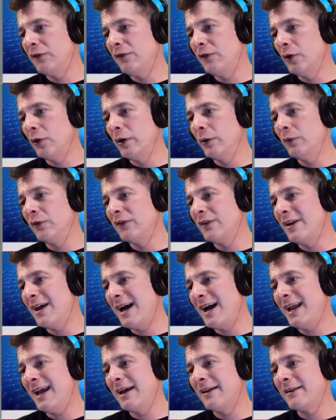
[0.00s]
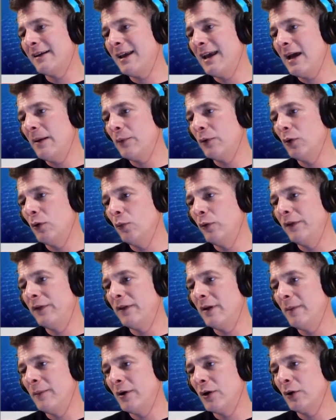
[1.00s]
Fiore was not at the Capitol with
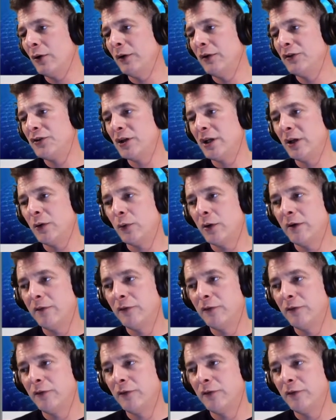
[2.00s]
them in early January of